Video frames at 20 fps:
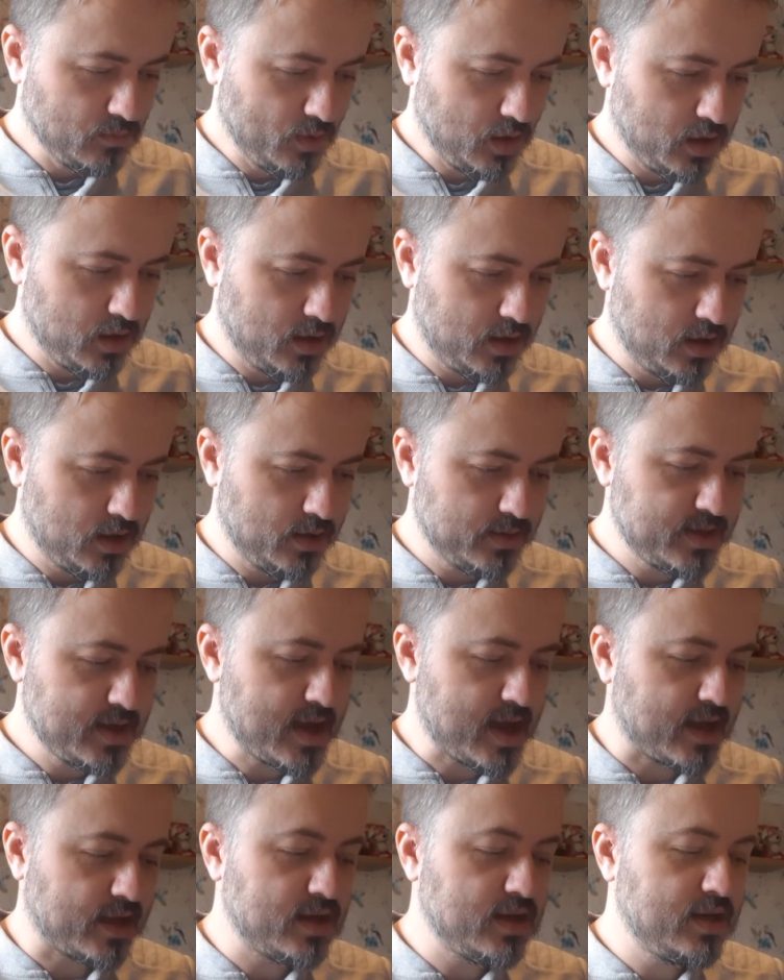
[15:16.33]

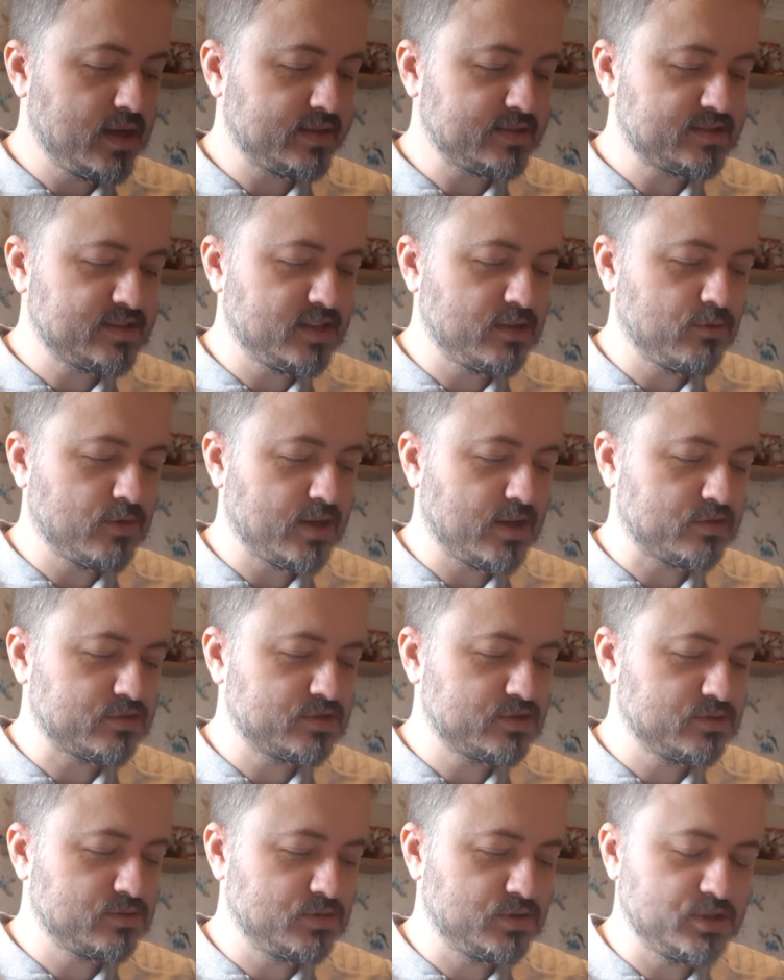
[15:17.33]
Yeah, let's see what
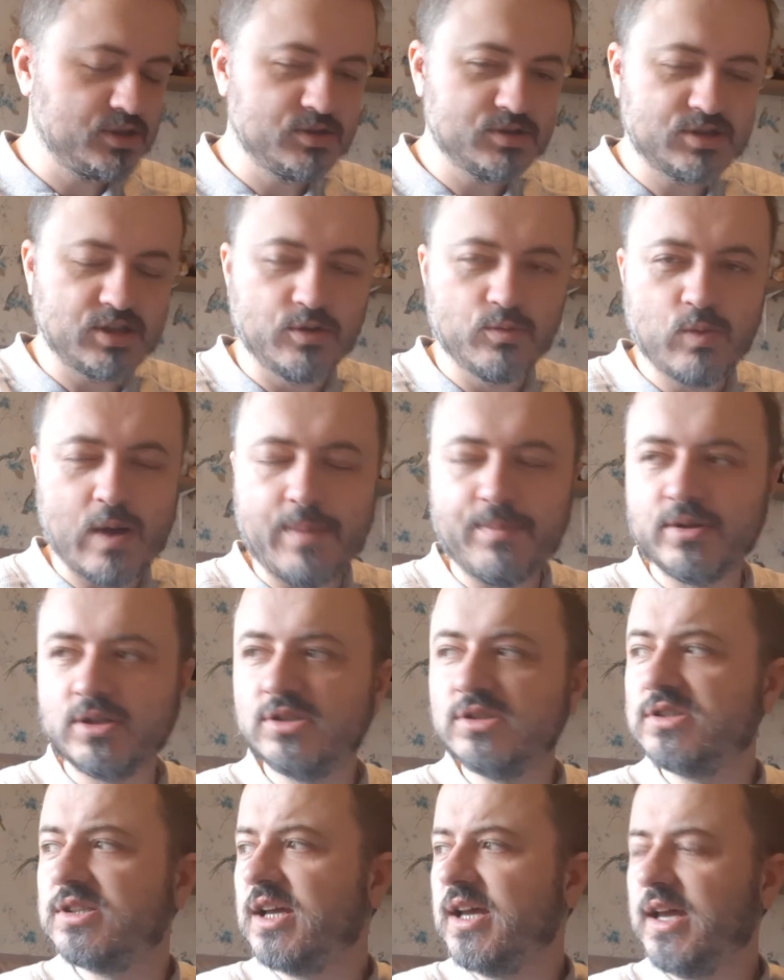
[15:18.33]
else. So
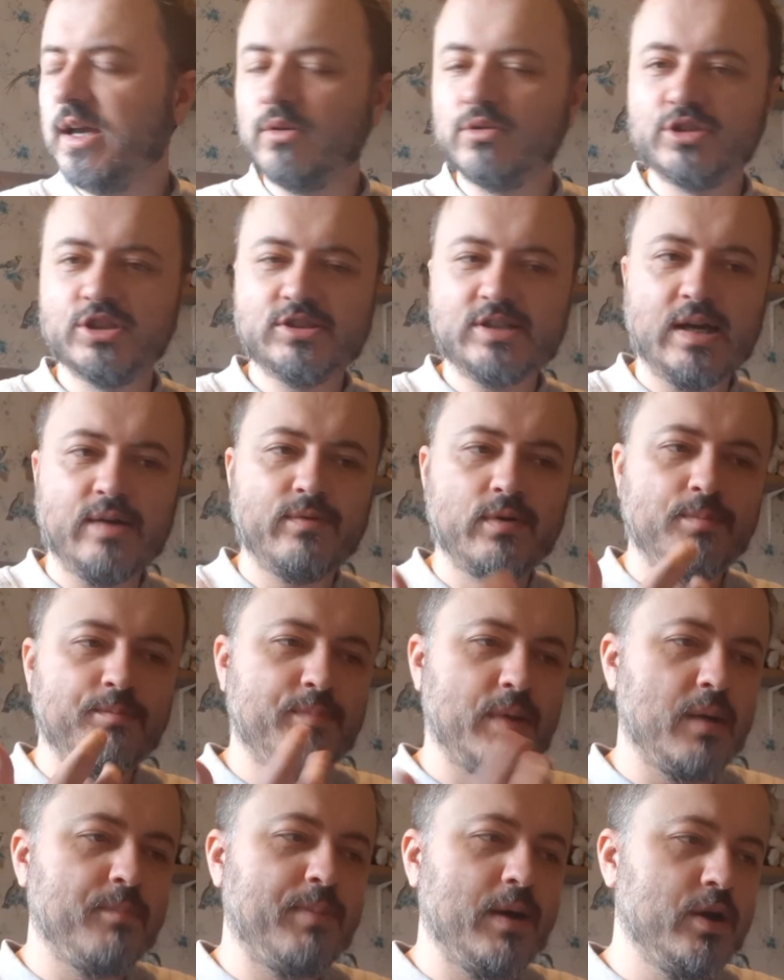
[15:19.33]
weapons, it will just have a
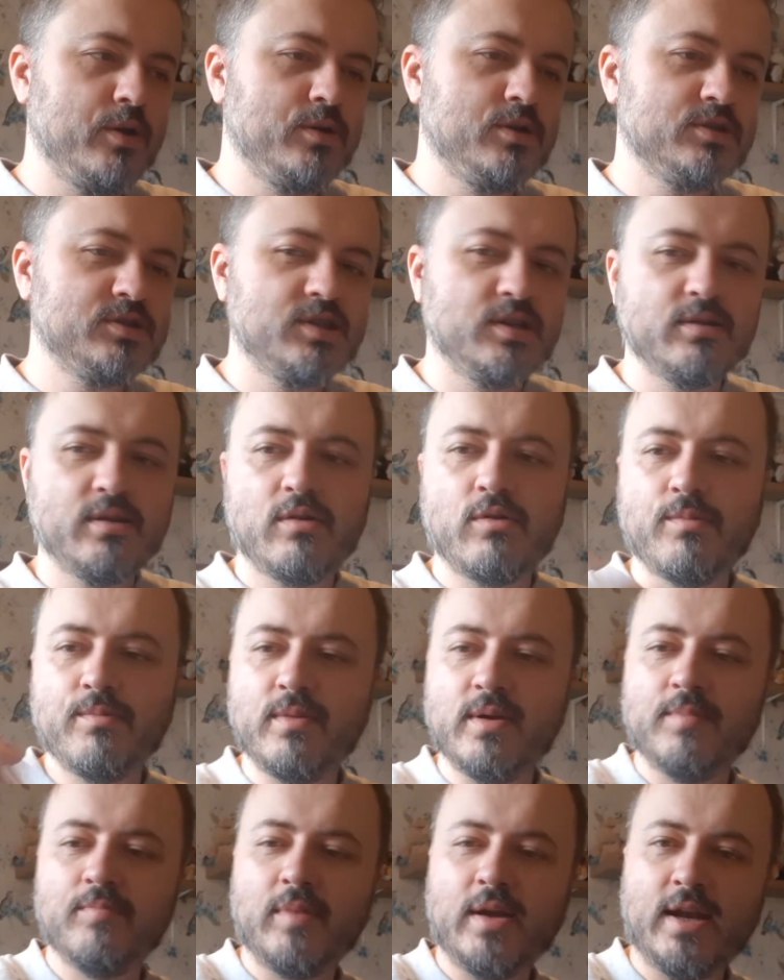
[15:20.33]
bonus, so that'll
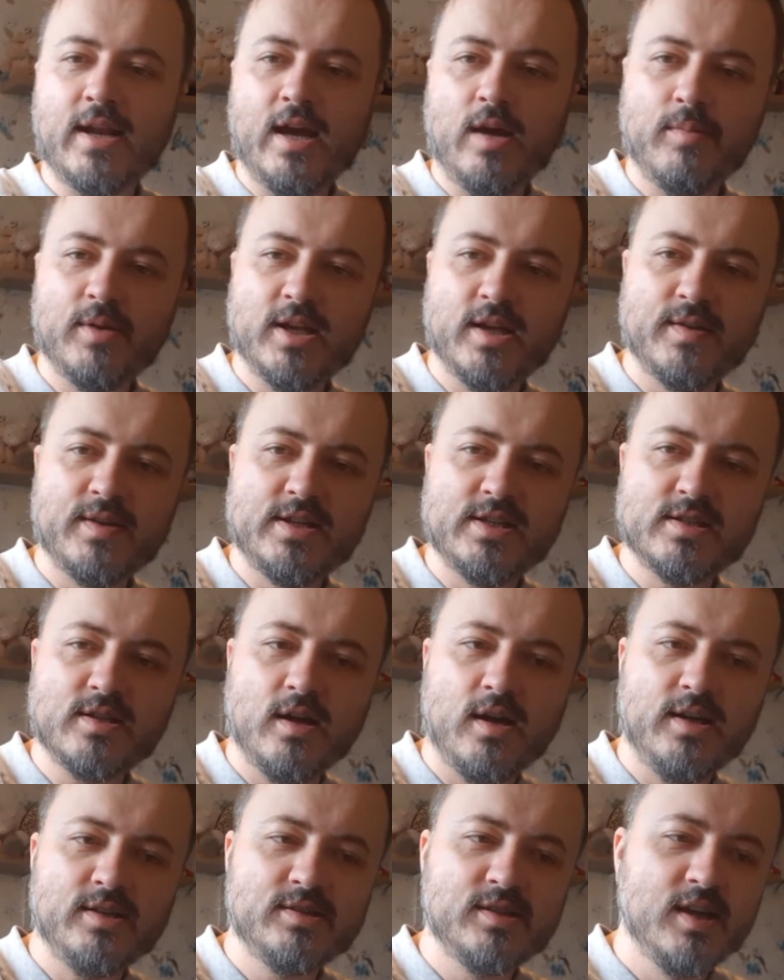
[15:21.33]
mean how many of these
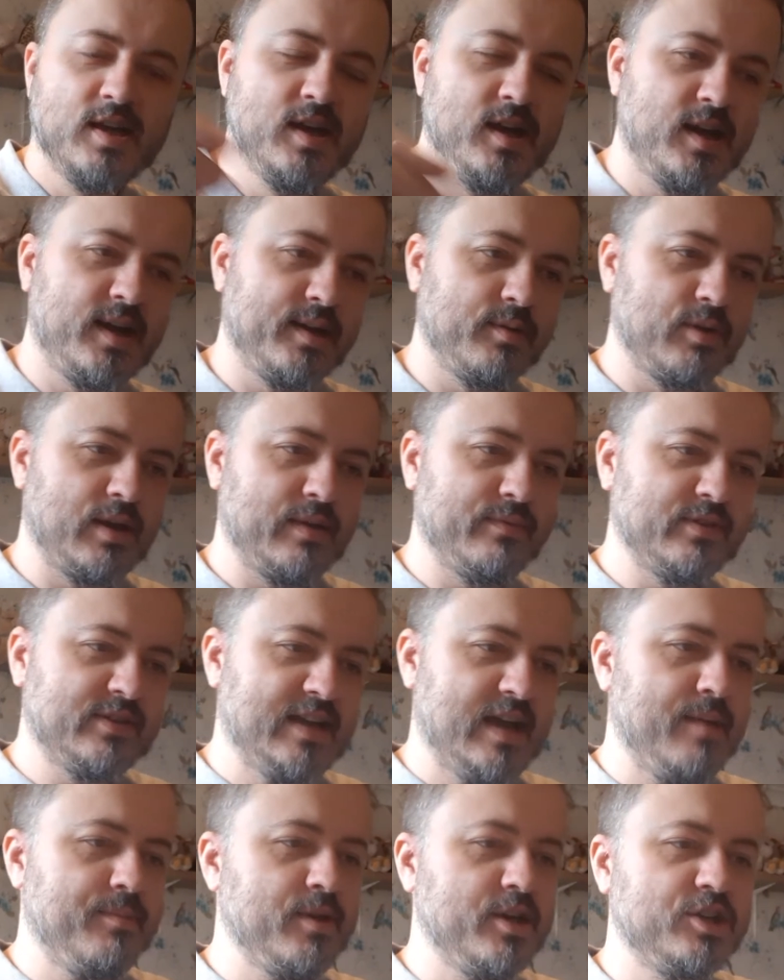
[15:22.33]
dice, and it will have a
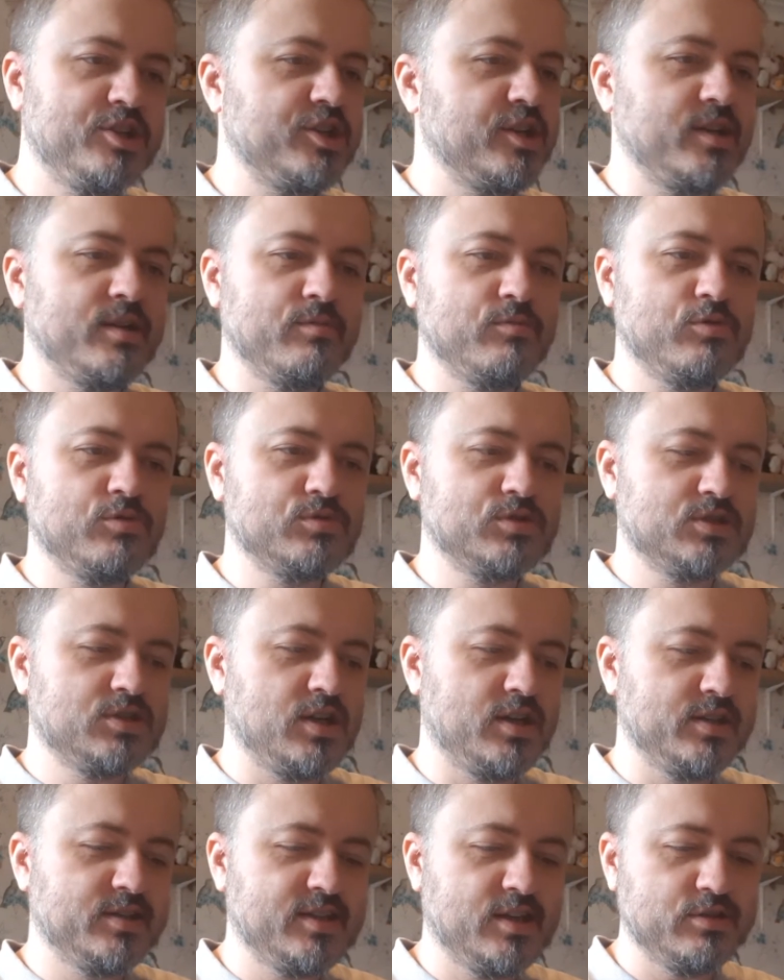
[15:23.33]
damage, and it will
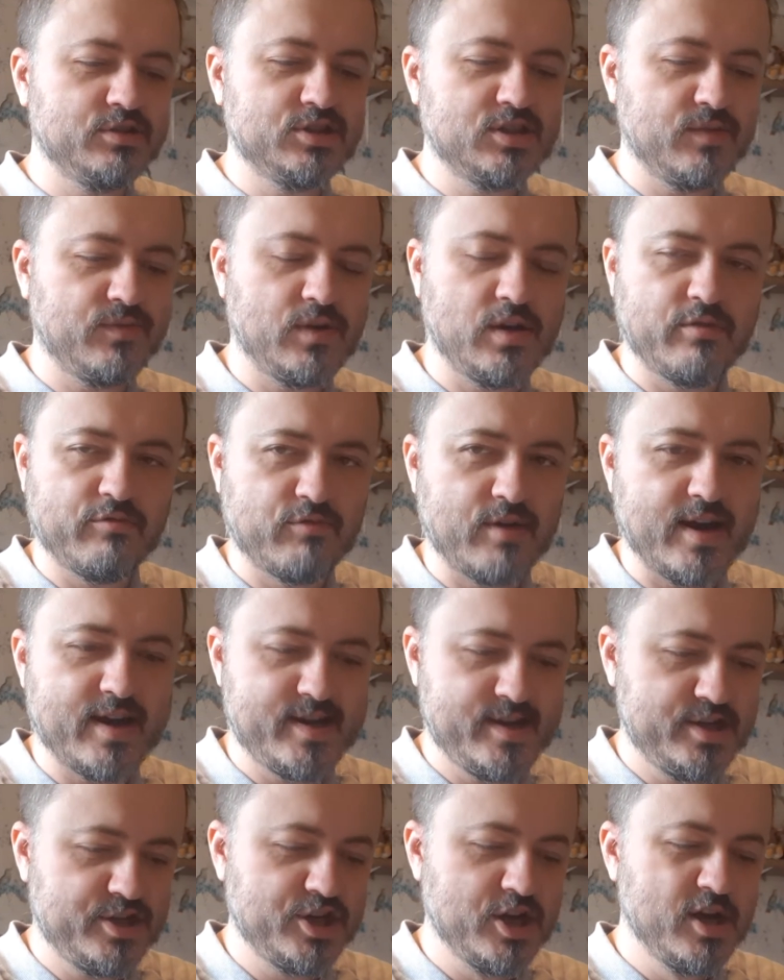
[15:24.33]
kind of tell you stuff like
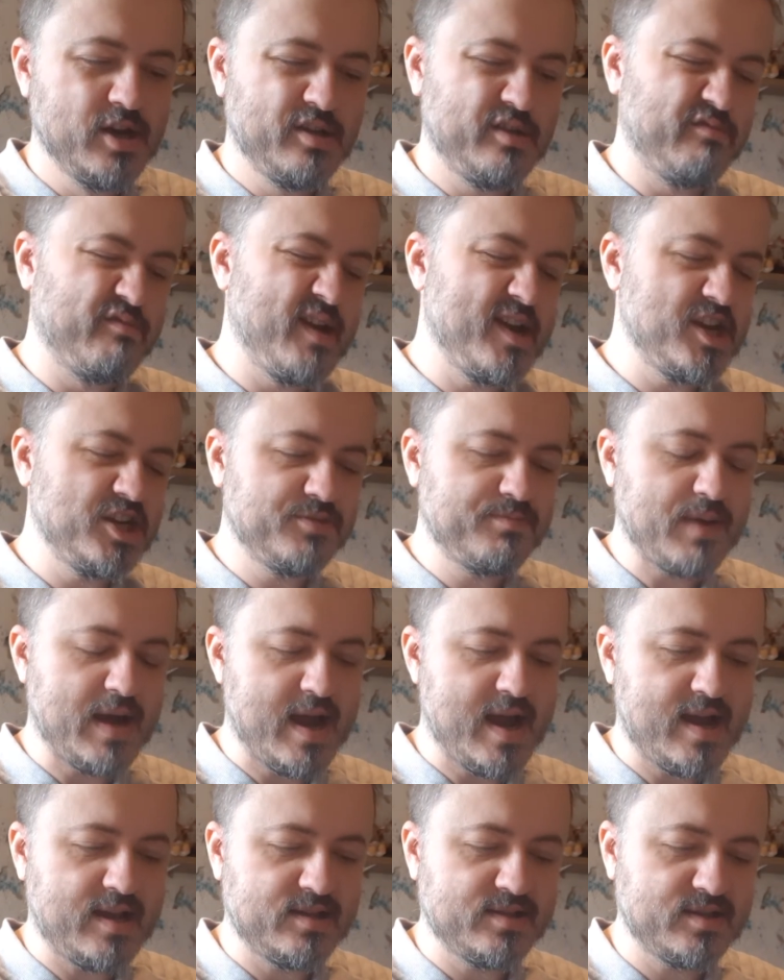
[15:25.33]
range. The range
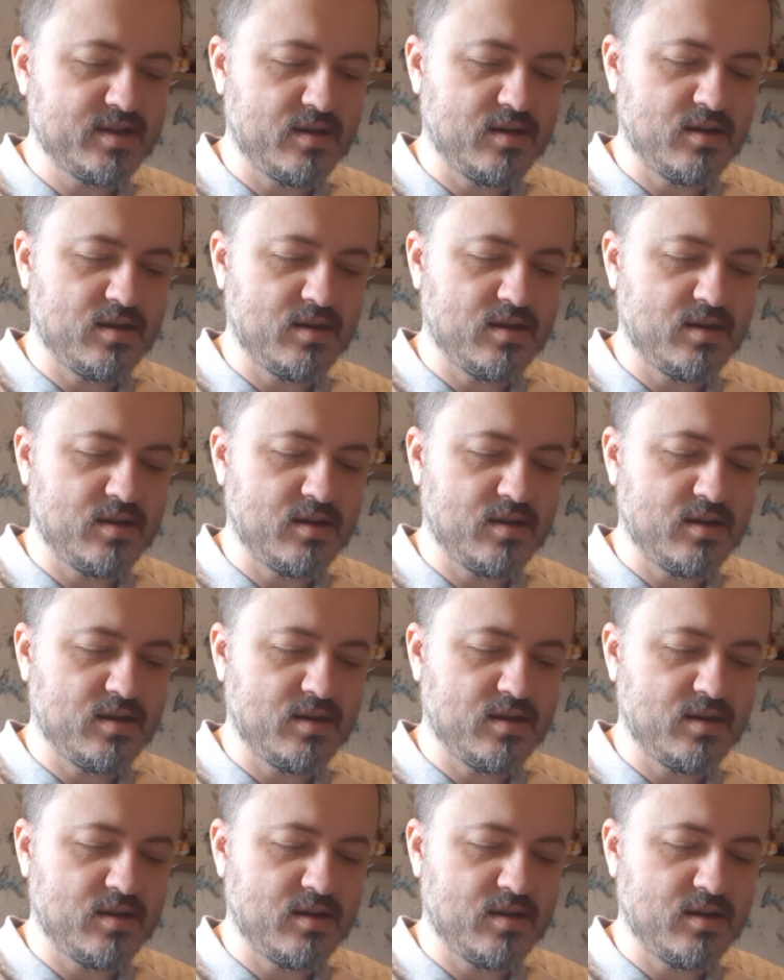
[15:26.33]
bands